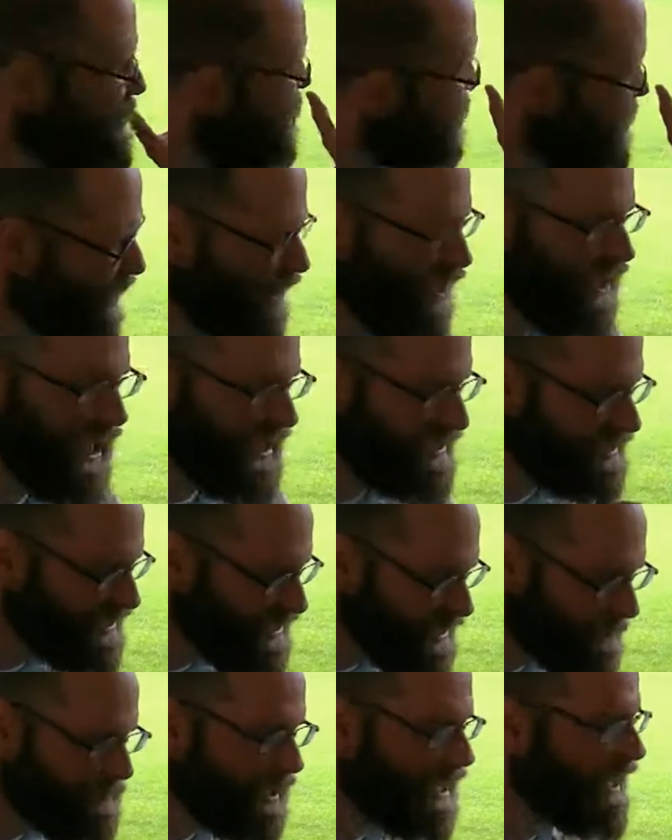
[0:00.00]
it all has
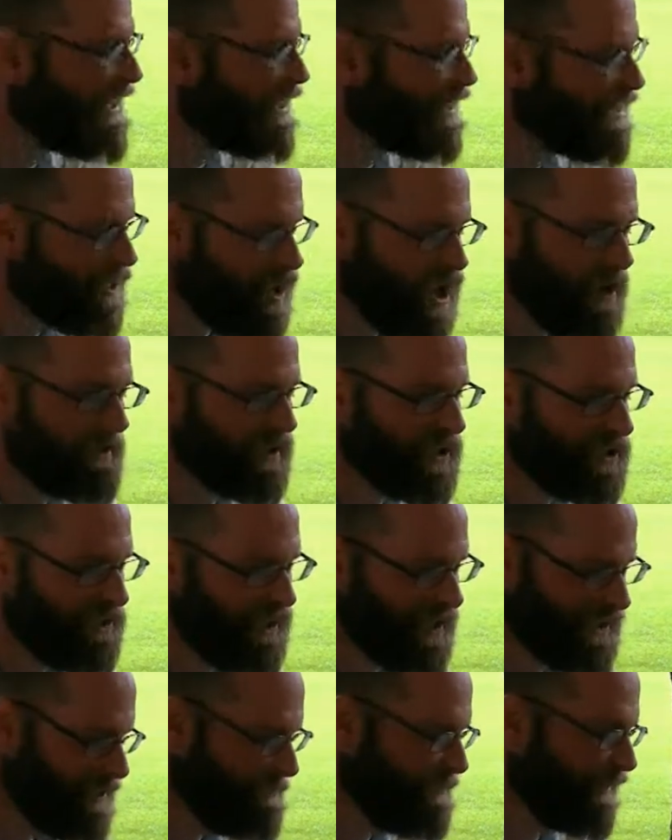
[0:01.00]
some kind of comic
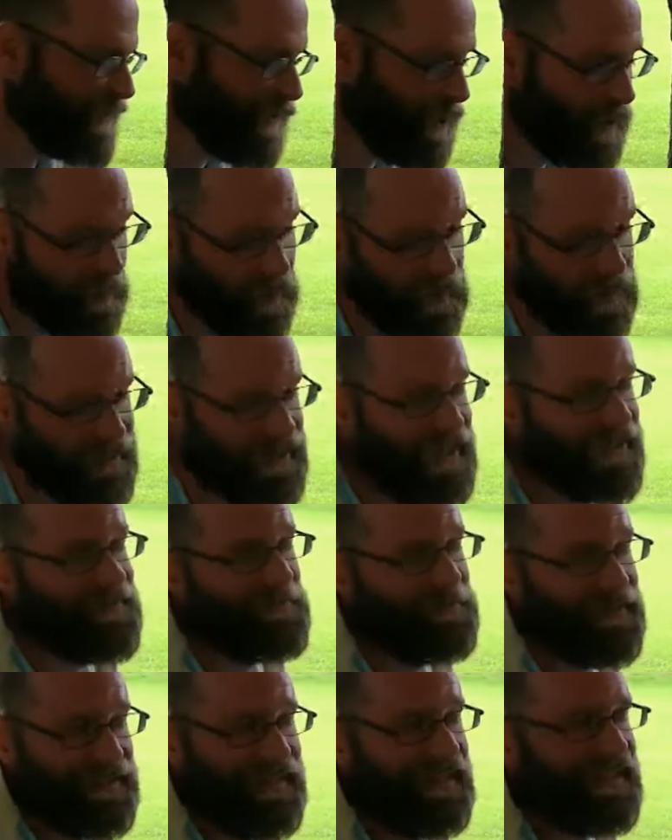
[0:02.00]
twist, but the horror stuff
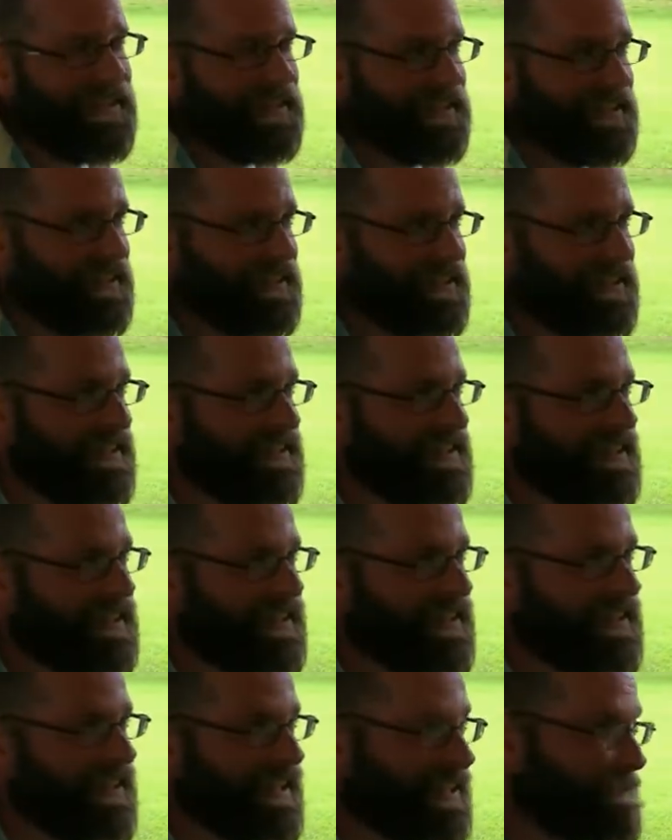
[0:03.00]
in particular
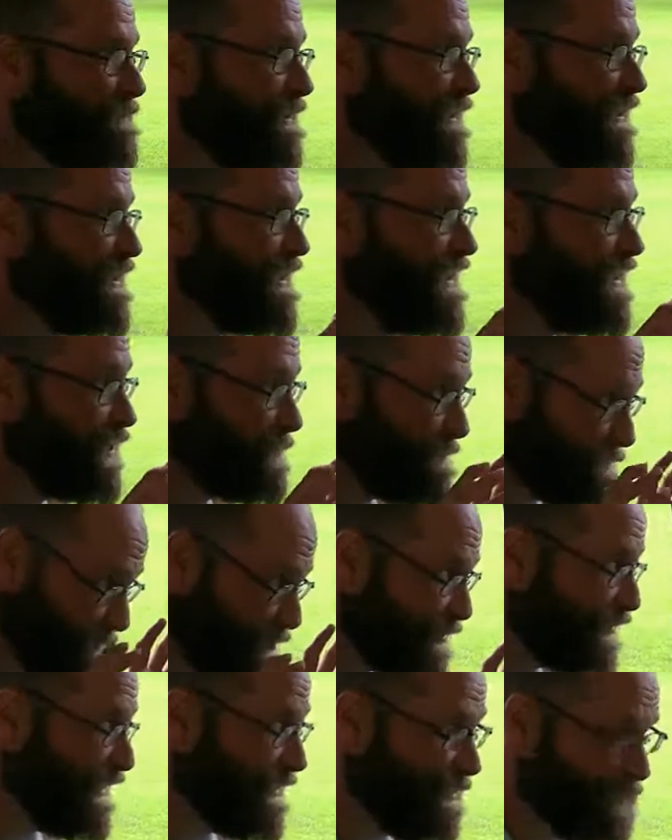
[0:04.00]
it's
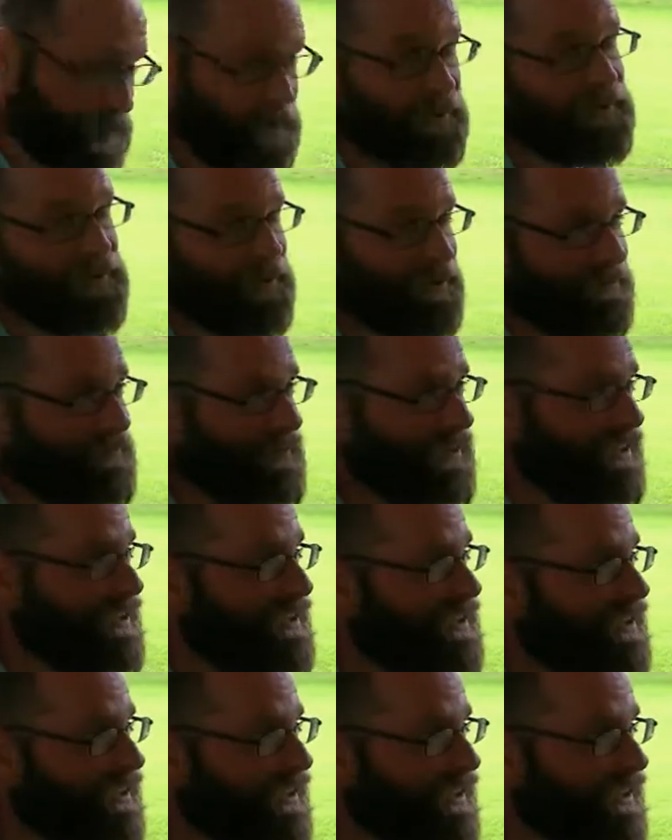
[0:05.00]
pretty gruesome.
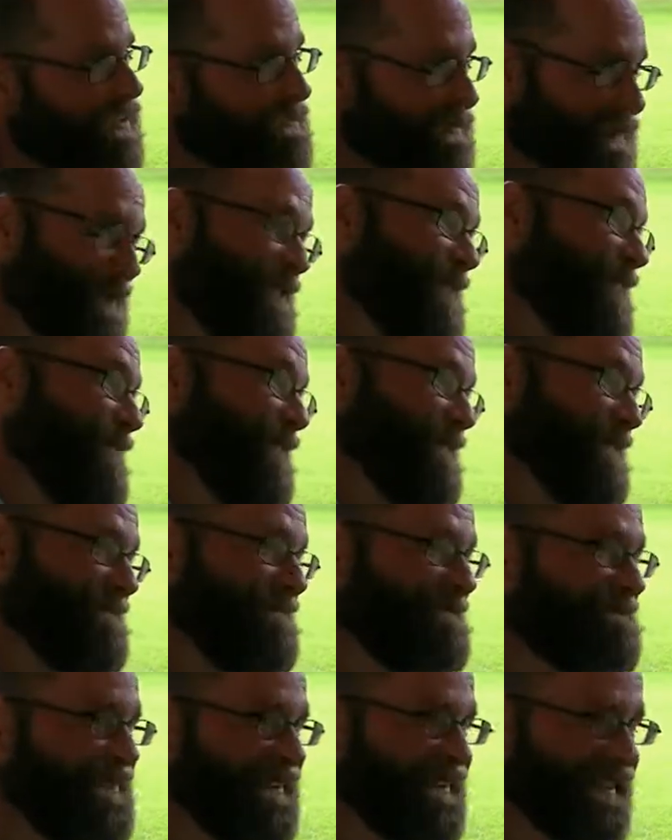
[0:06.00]

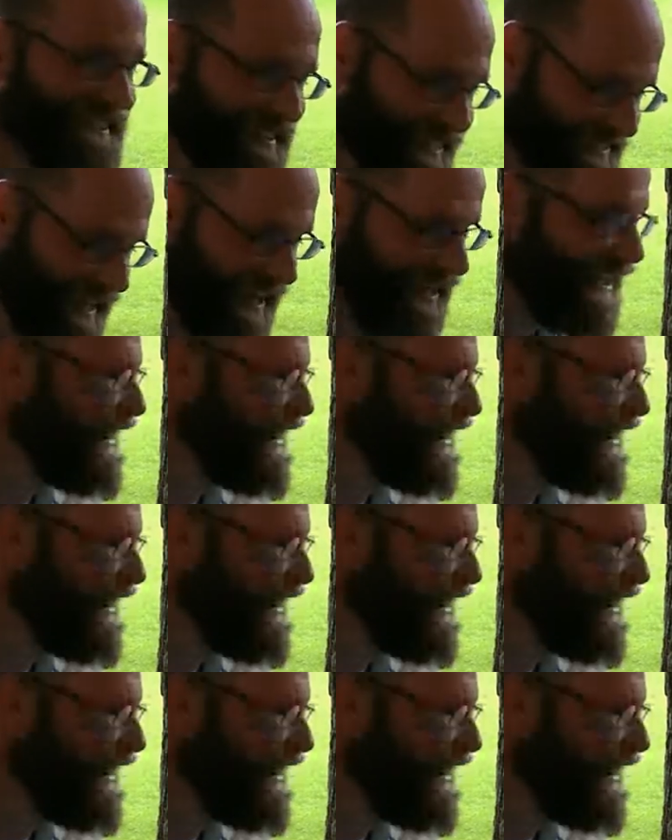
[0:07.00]
But I'd